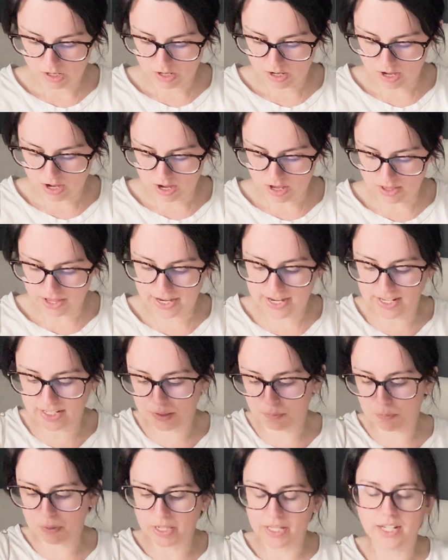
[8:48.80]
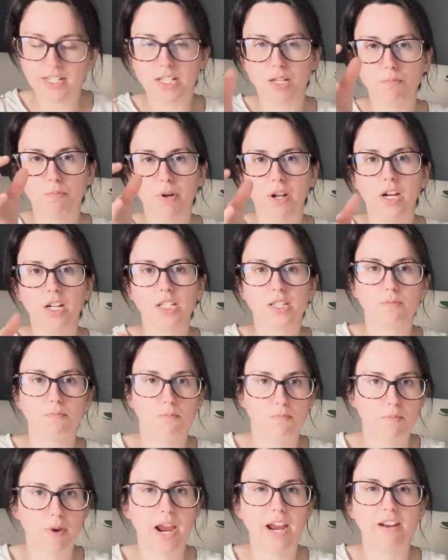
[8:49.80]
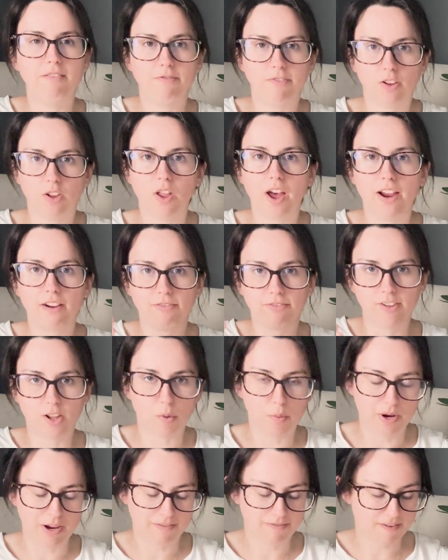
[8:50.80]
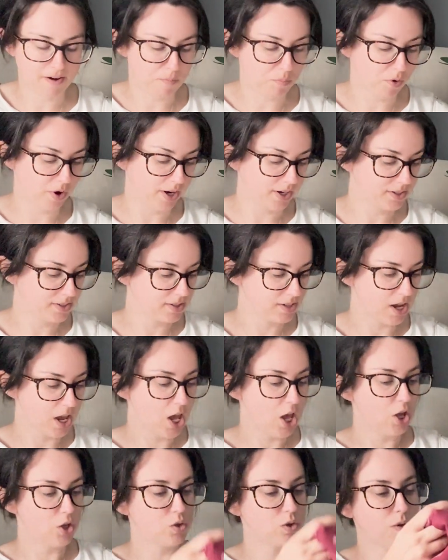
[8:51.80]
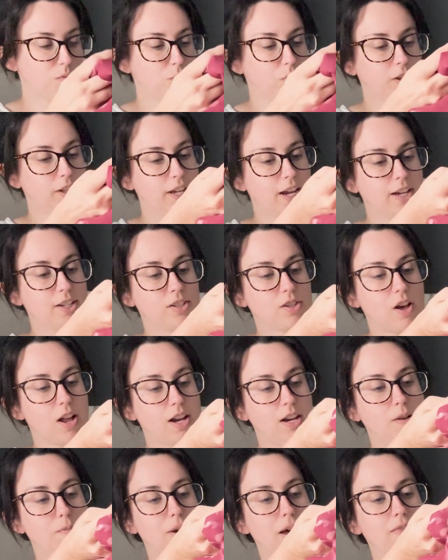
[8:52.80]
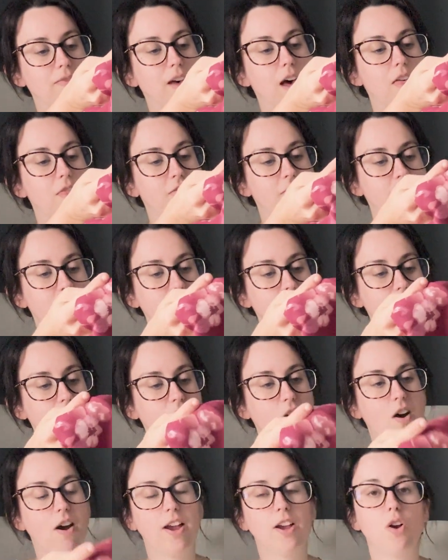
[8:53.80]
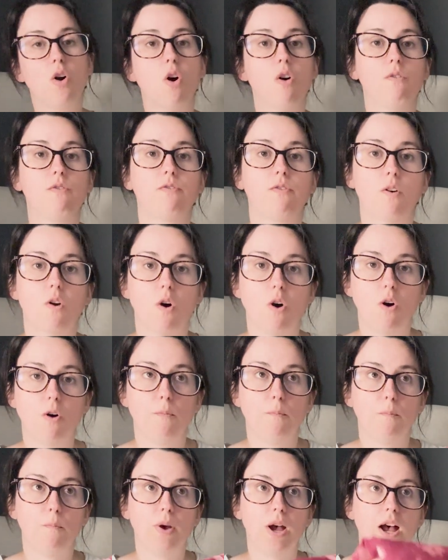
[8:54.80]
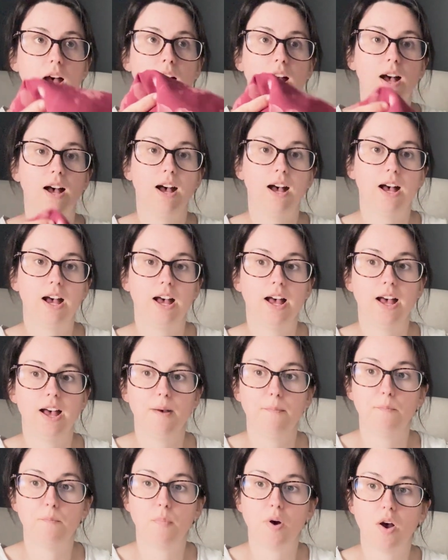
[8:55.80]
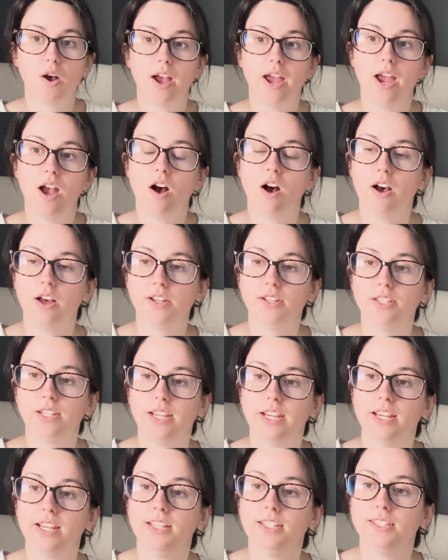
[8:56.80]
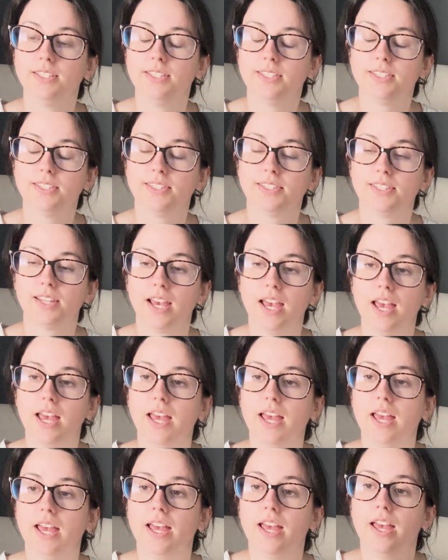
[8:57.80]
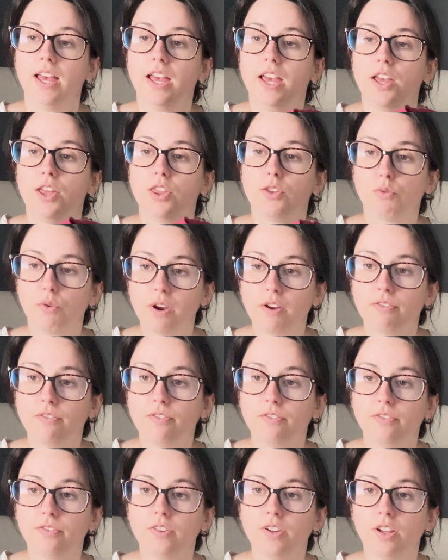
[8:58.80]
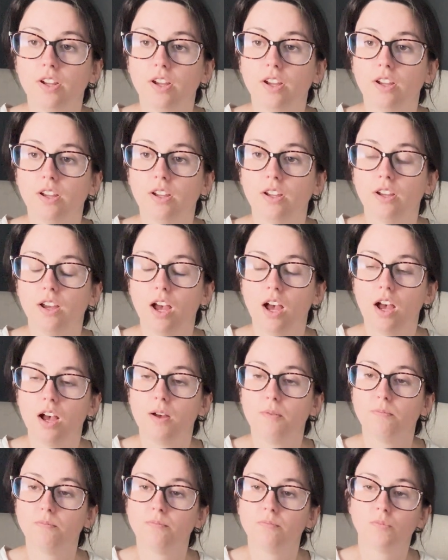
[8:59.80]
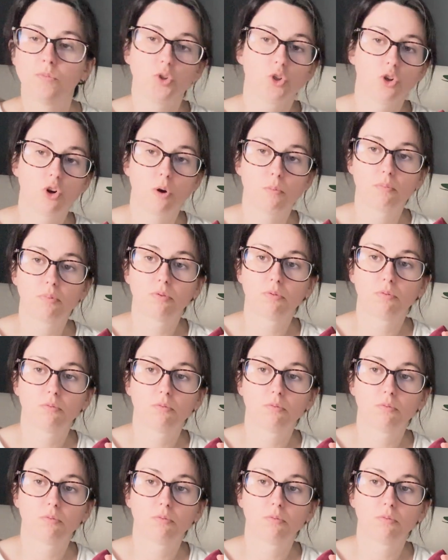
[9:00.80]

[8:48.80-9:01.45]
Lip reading: like it's pleated, but it's made for like flowier fabrics. So I'm really excited about that. This I got from my auntie's thrift shop.